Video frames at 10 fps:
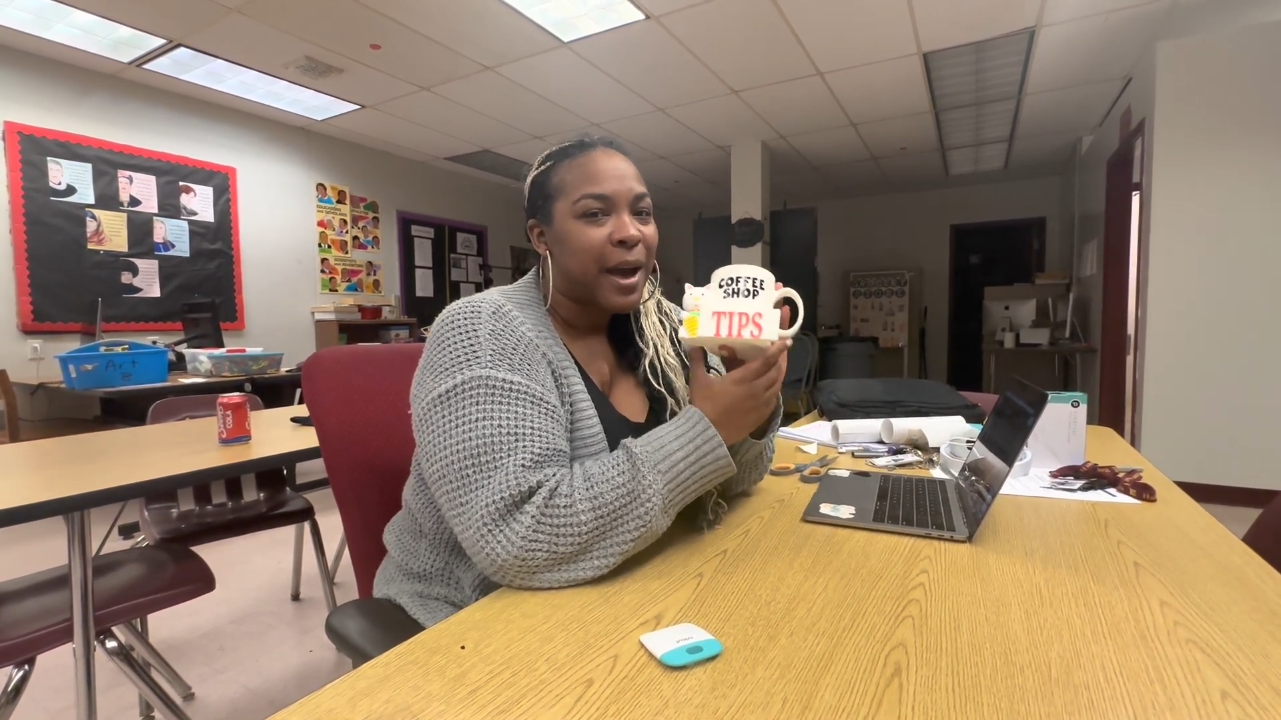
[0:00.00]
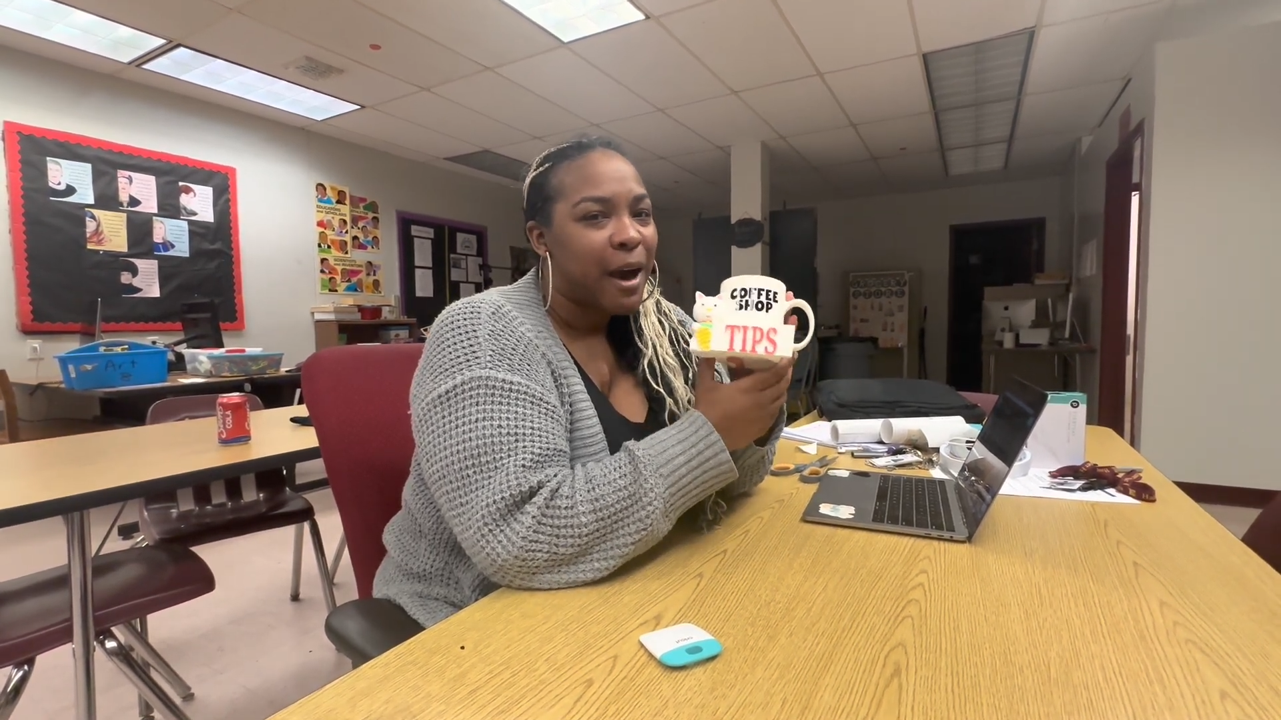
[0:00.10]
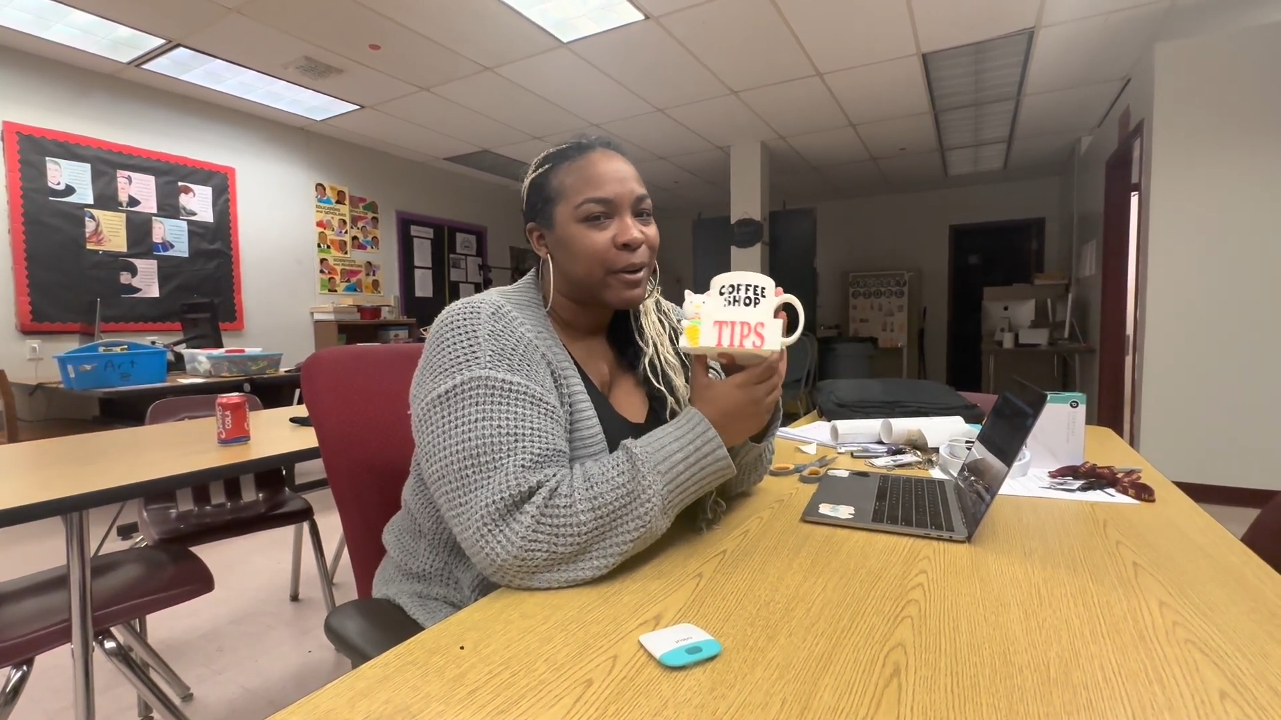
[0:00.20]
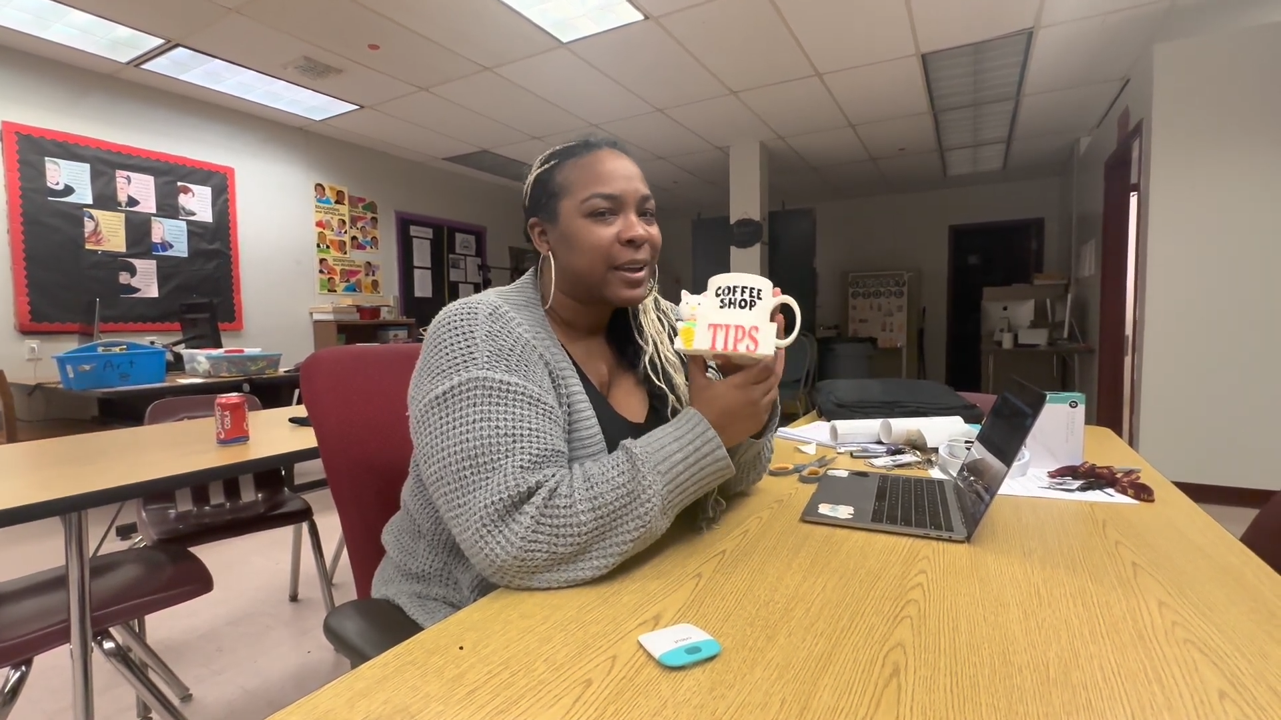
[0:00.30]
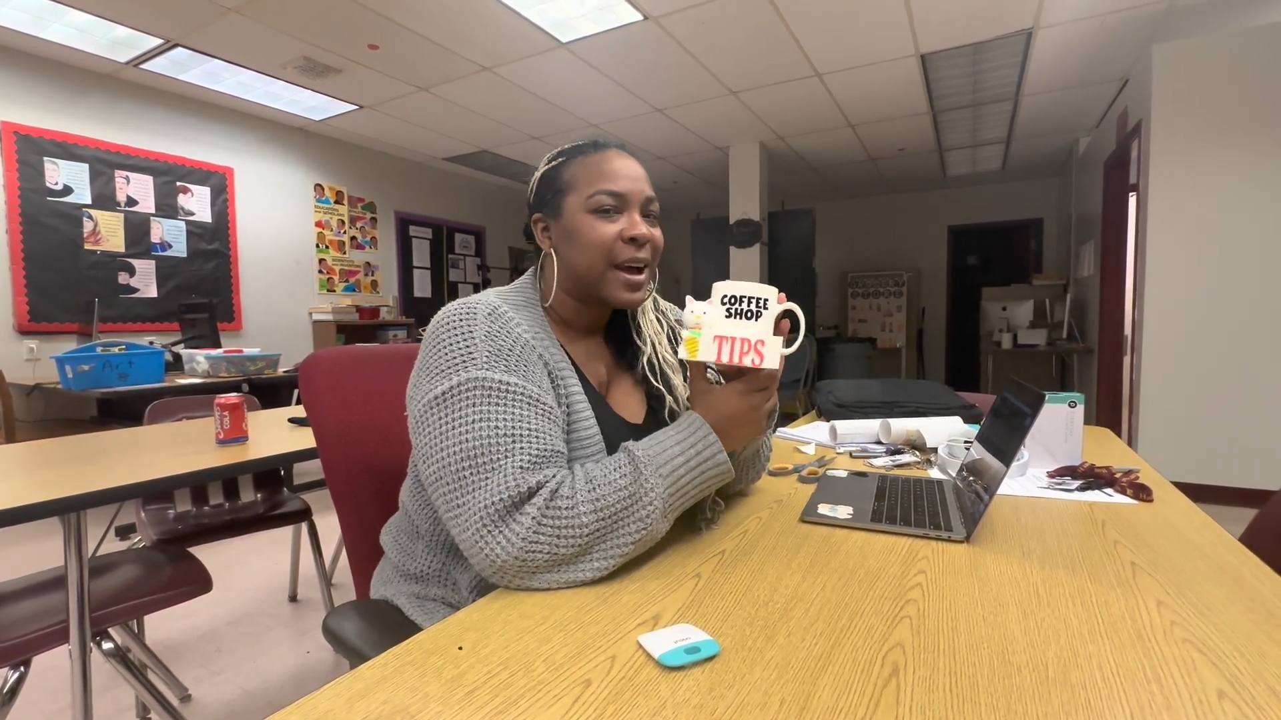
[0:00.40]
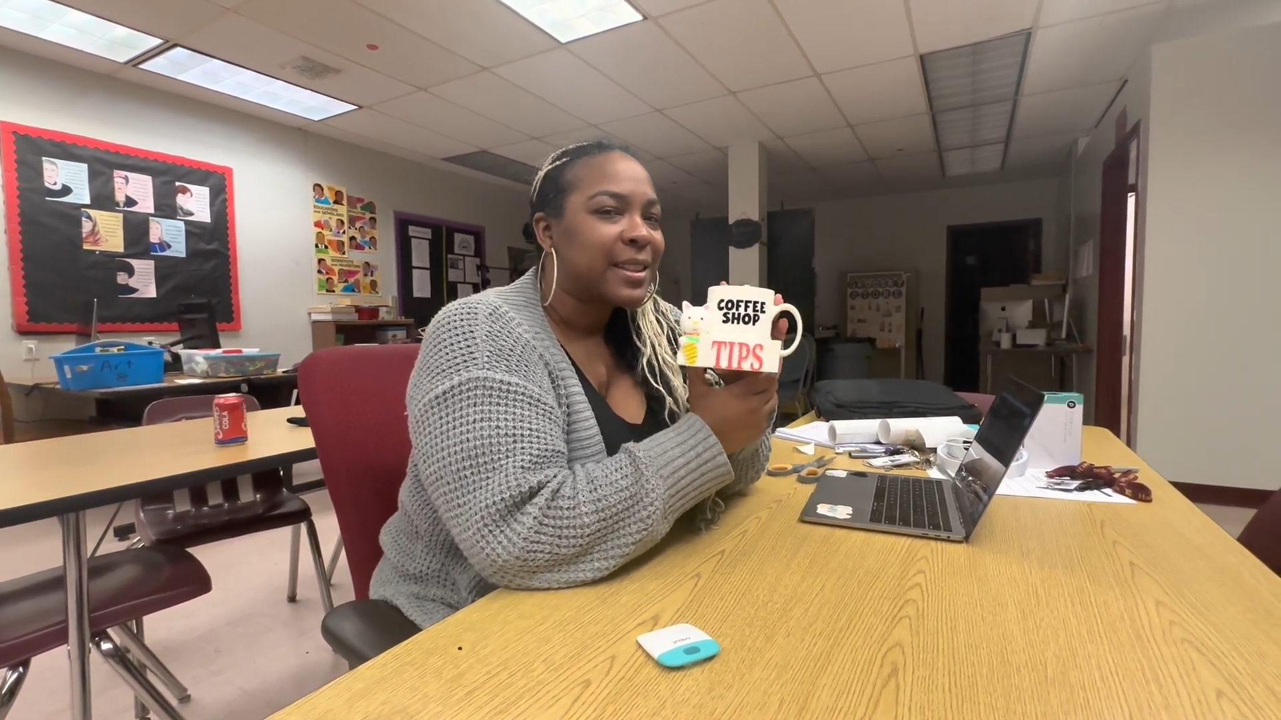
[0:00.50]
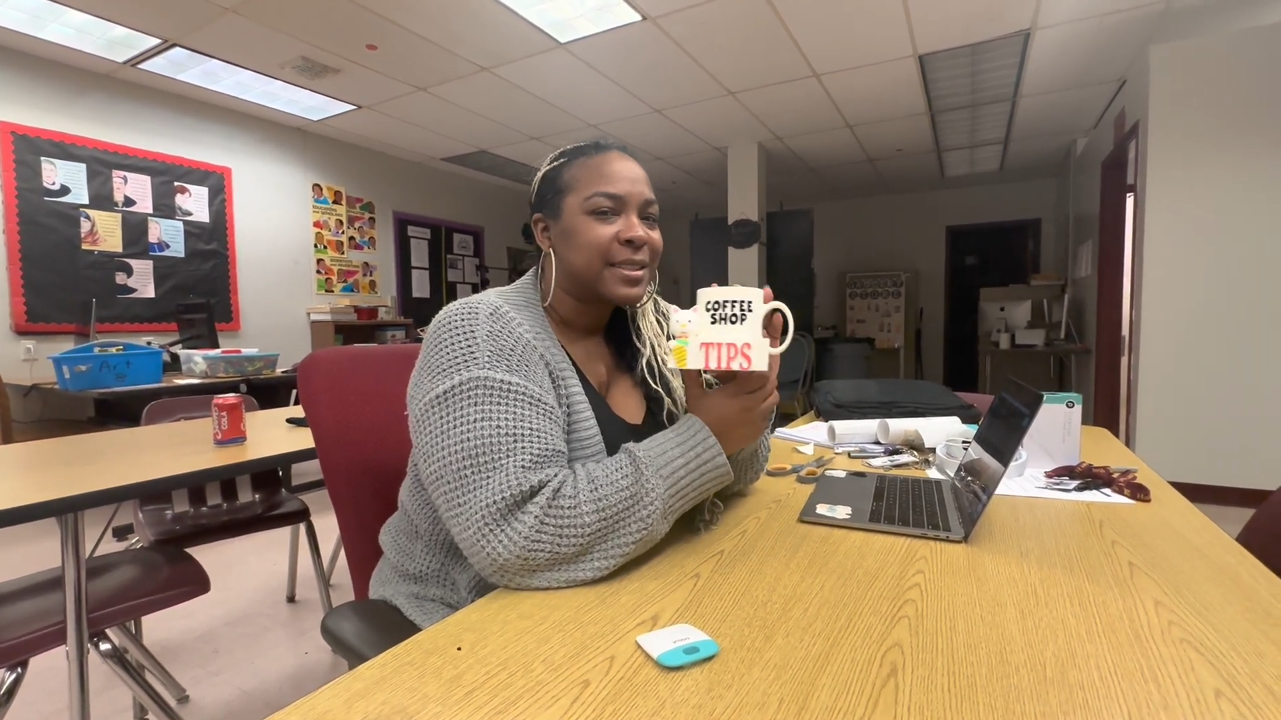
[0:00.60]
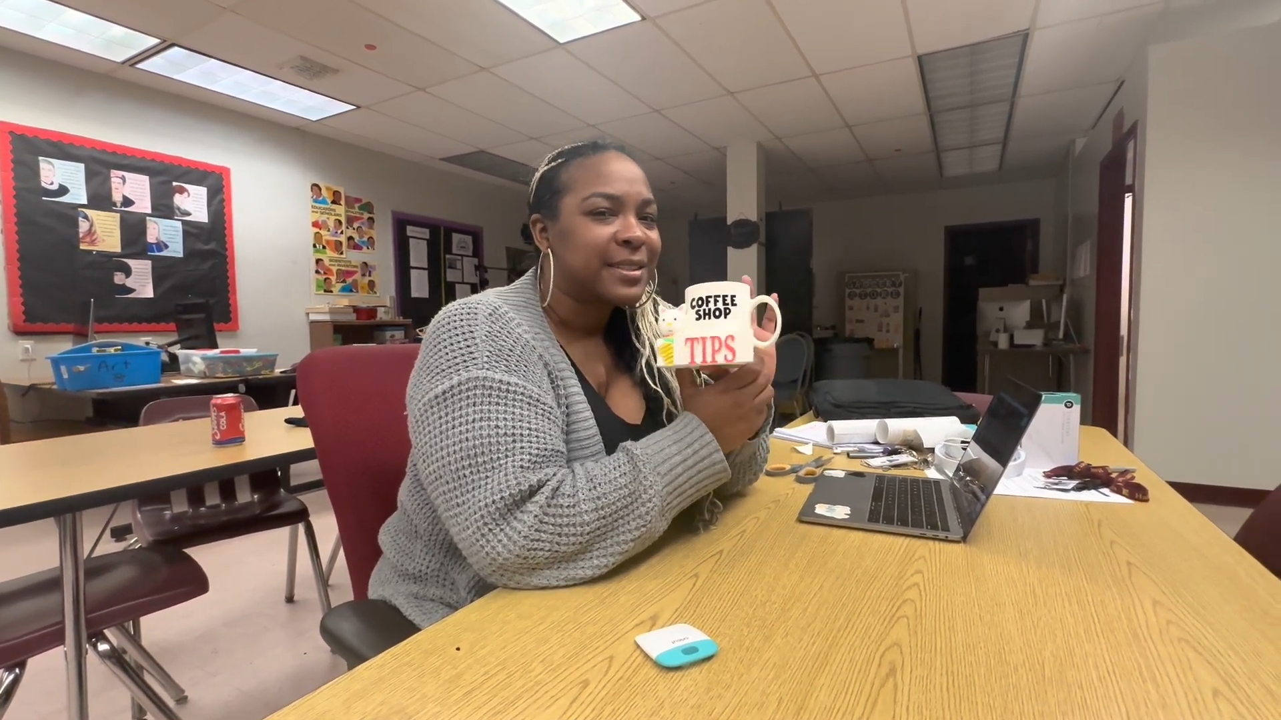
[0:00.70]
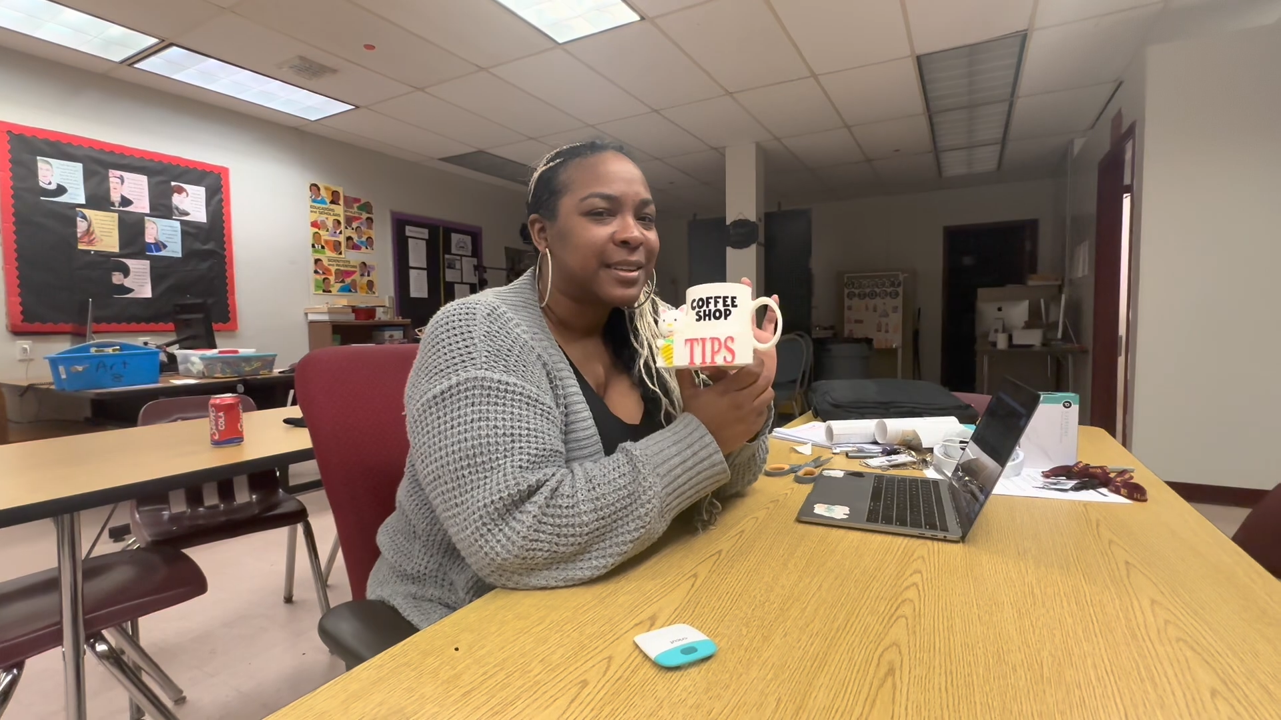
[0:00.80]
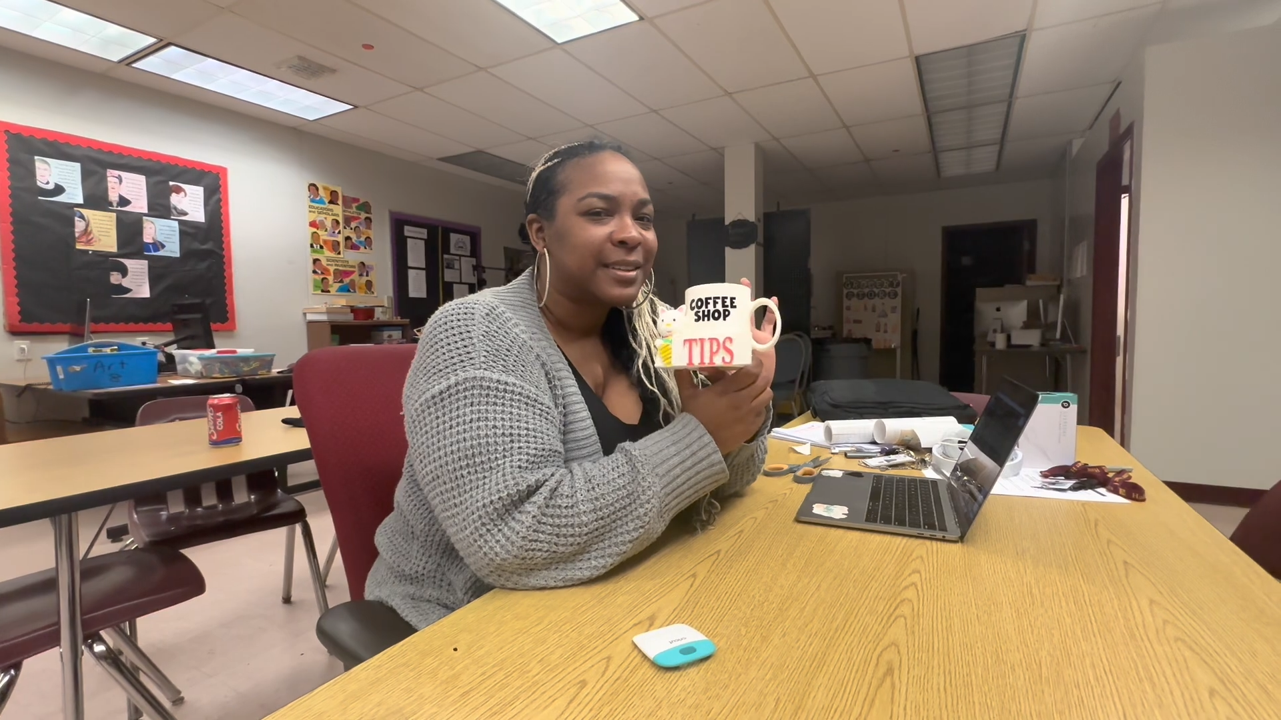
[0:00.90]
how he got
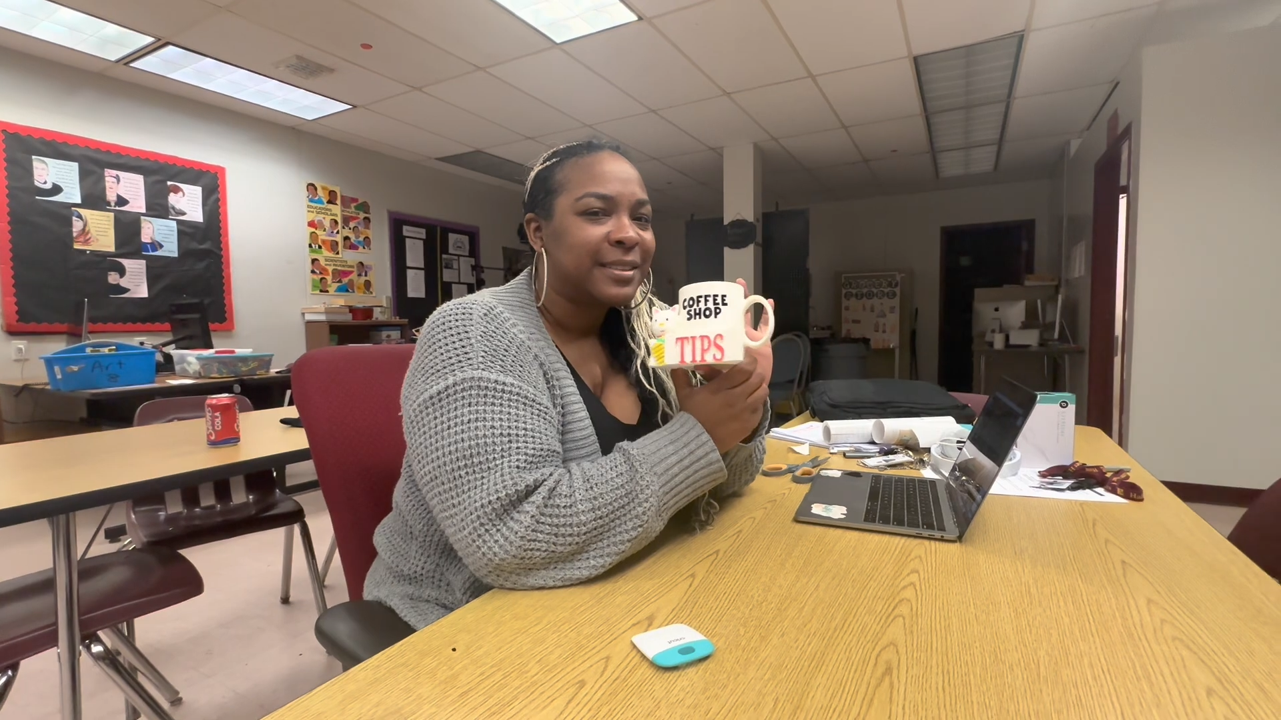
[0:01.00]
this done.